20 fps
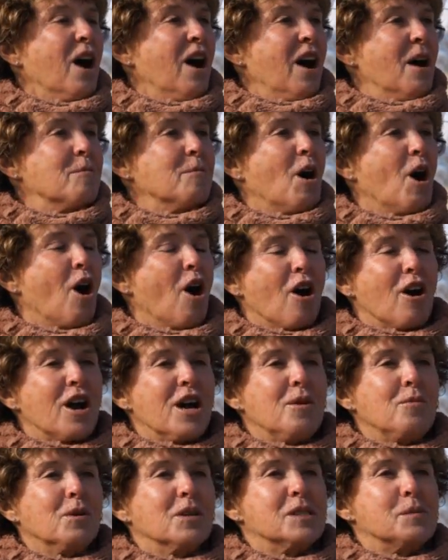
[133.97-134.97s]

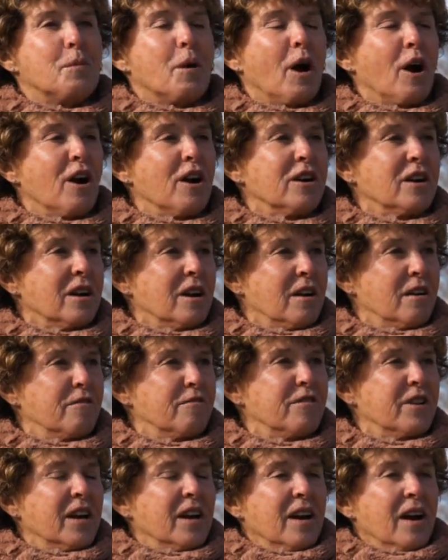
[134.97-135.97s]
Hare was part
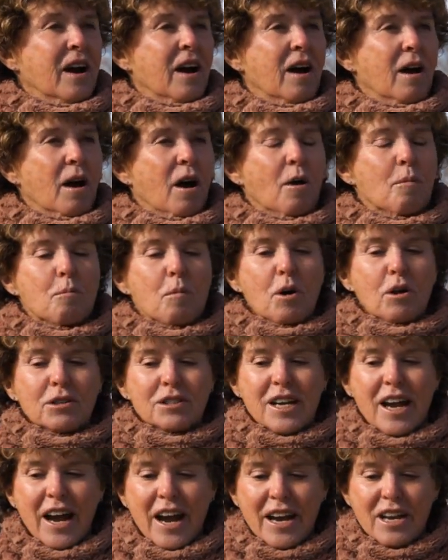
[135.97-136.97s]
of a
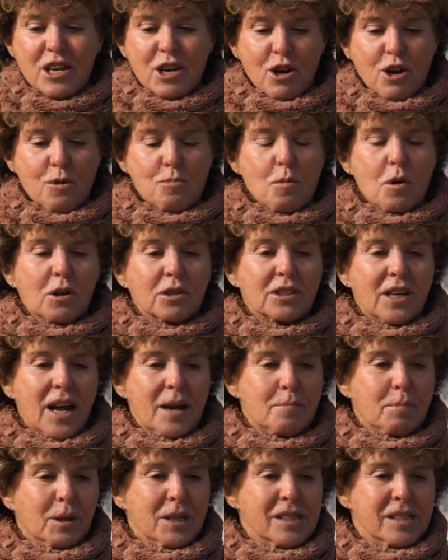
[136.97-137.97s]
multi-year,
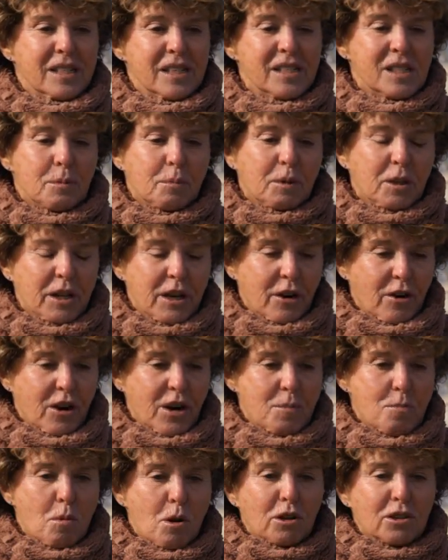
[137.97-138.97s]

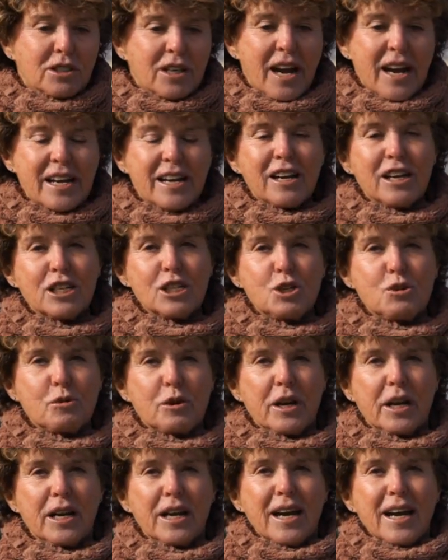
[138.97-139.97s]
multi-disciplinary,
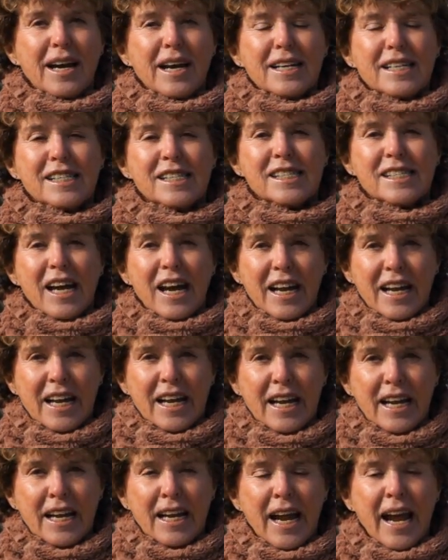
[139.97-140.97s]
multi-country
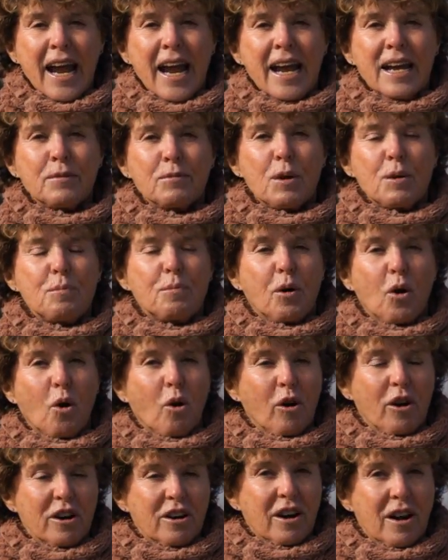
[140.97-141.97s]
study and
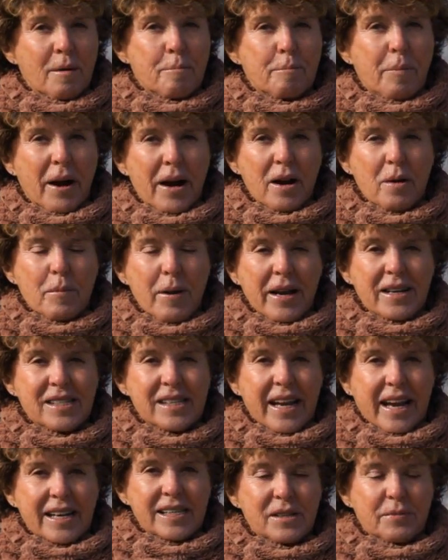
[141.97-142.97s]
report on
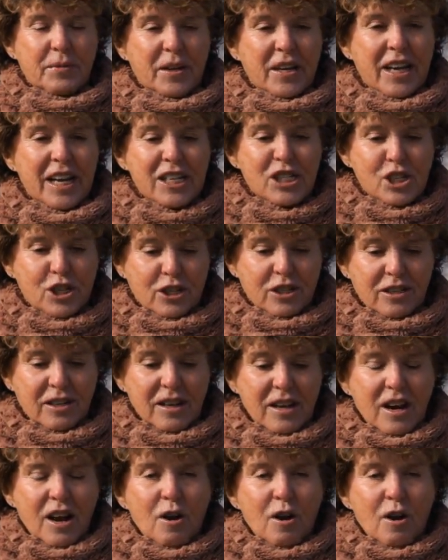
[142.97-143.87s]
biomass gasification